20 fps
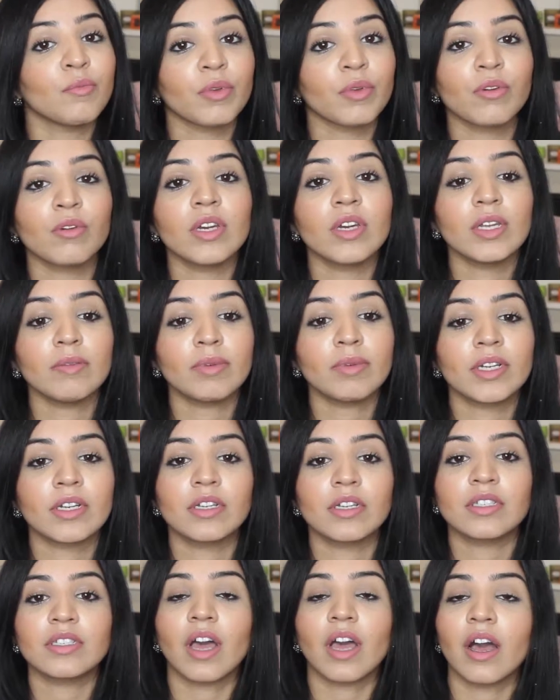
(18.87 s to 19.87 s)
purely
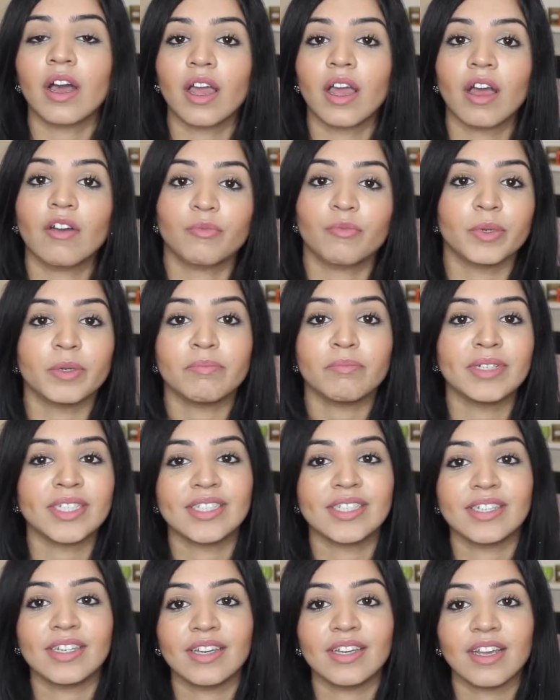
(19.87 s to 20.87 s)
because I have been
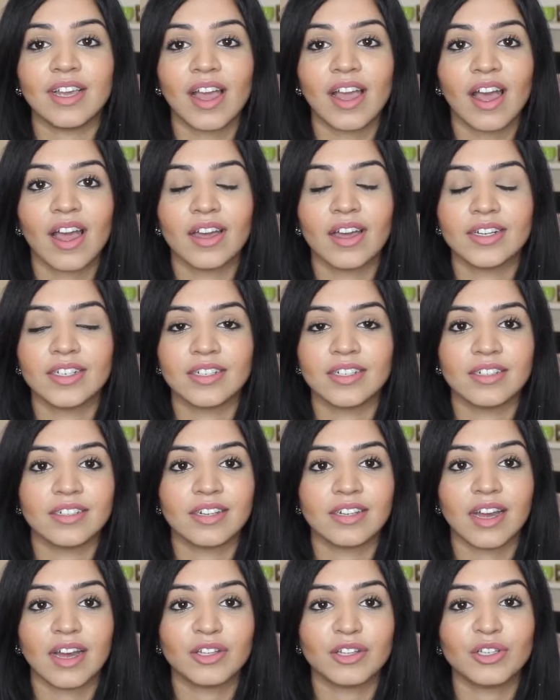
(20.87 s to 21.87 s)
busy and
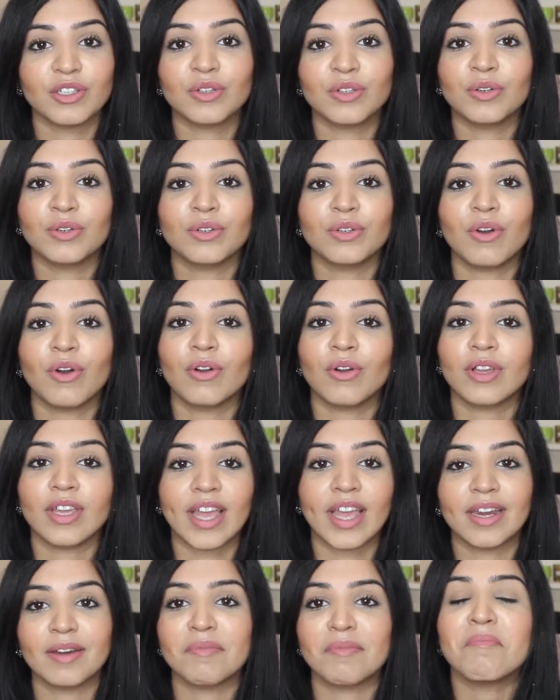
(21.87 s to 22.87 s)
I just could not
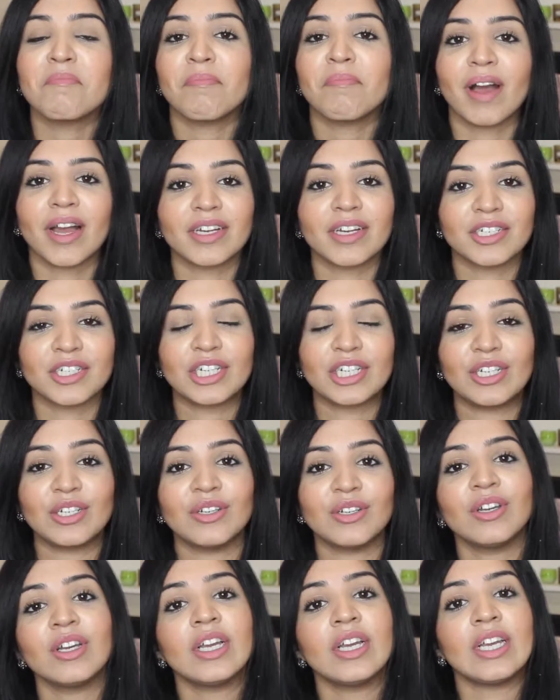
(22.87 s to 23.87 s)
get back
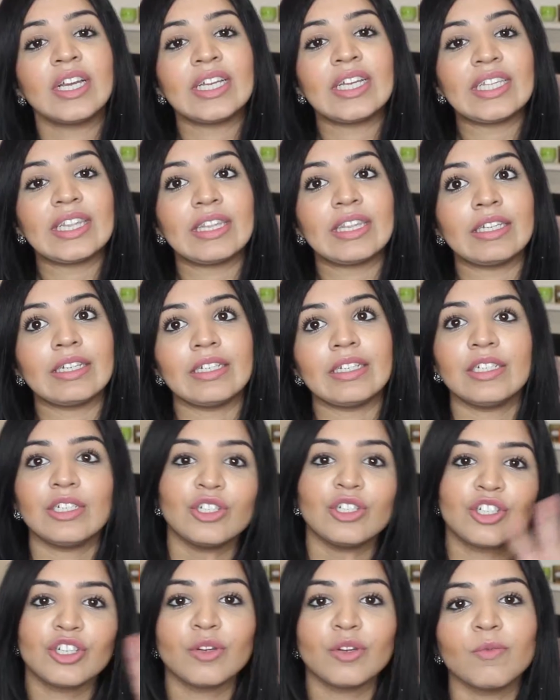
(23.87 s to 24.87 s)
to the
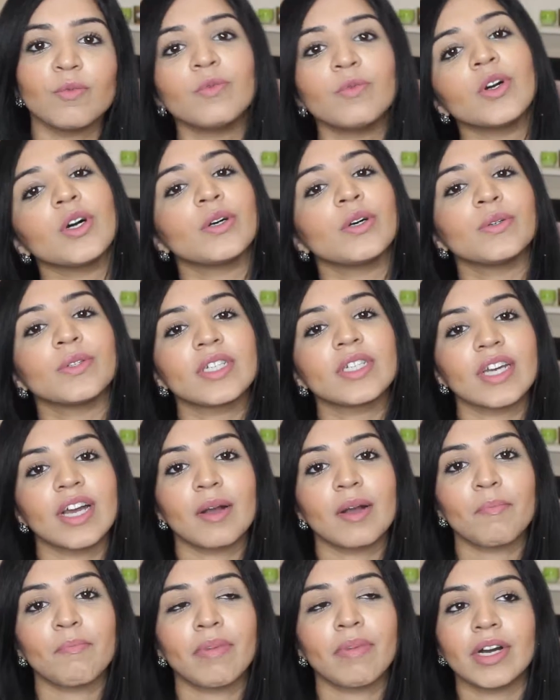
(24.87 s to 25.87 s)
YouTube world.
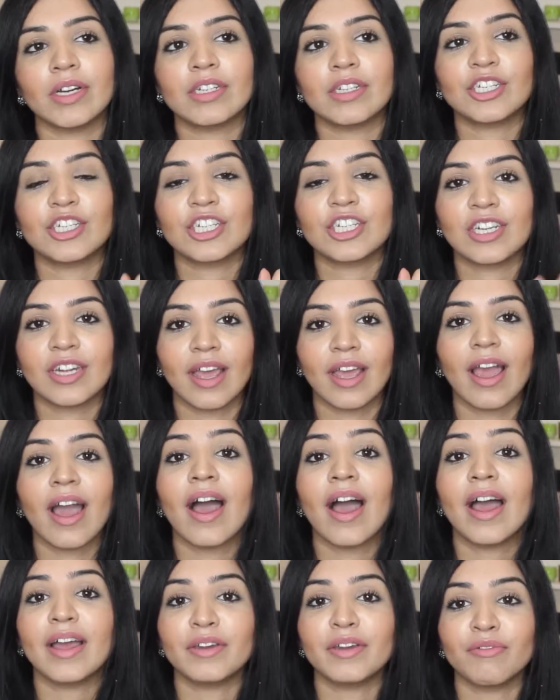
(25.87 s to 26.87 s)
But today
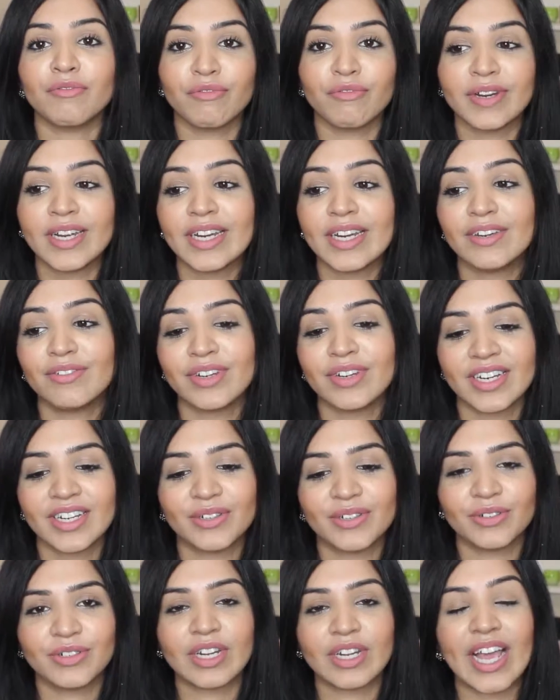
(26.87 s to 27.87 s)
I had a really
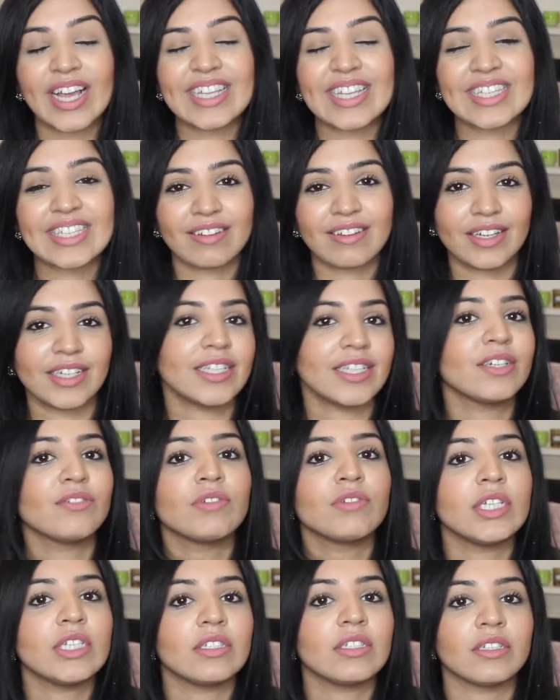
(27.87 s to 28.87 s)
good exciting
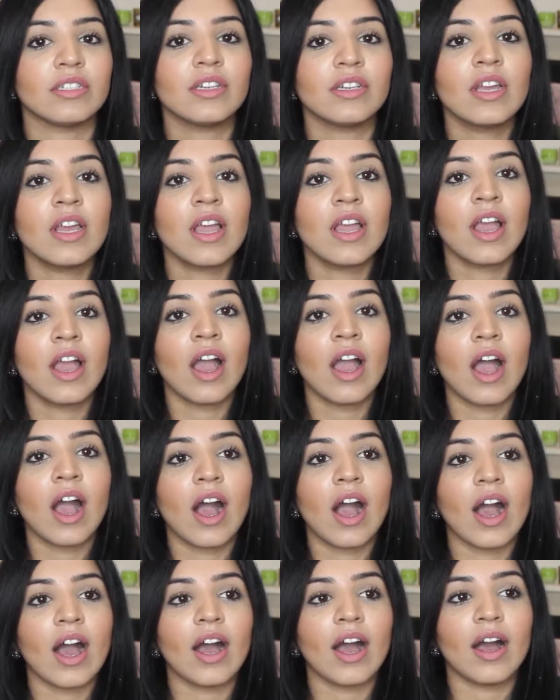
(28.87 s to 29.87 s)
reason
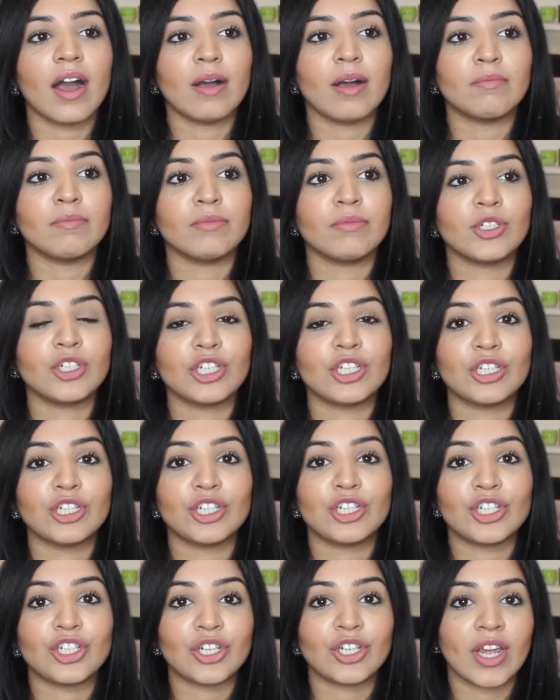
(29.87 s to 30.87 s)

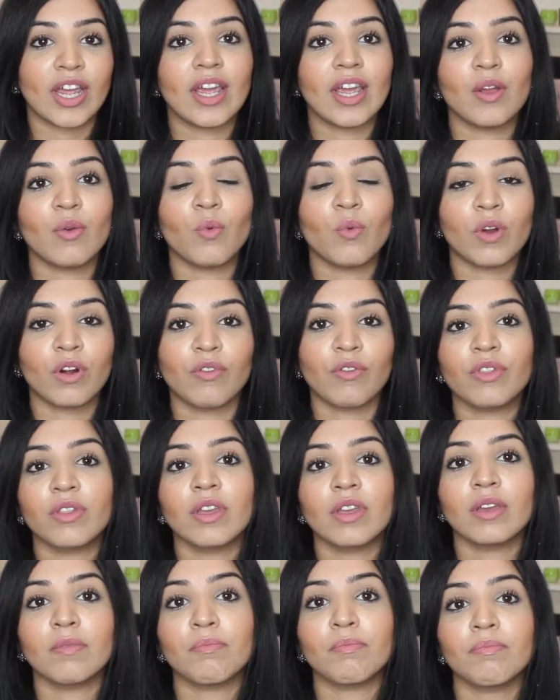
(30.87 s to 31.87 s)
to share one of
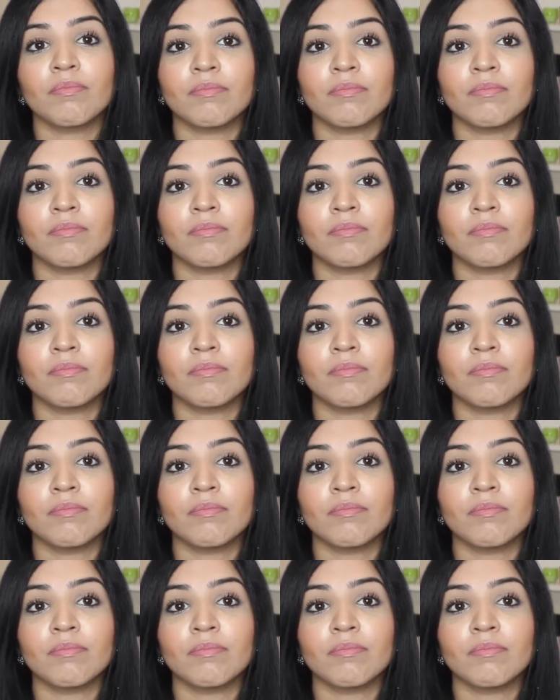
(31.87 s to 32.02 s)
the